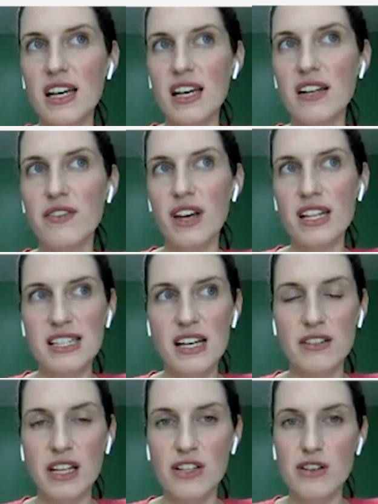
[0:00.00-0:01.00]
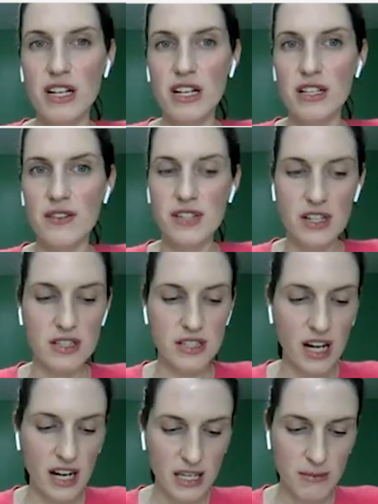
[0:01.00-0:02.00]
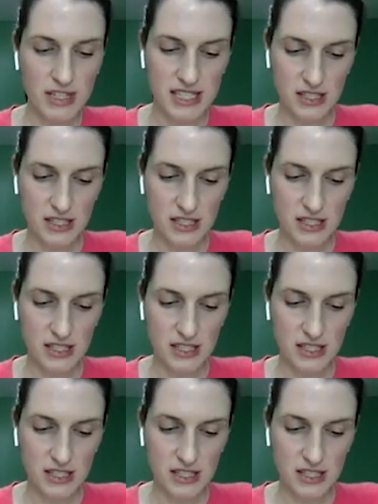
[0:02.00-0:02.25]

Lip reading: advanced healthcare directives are documents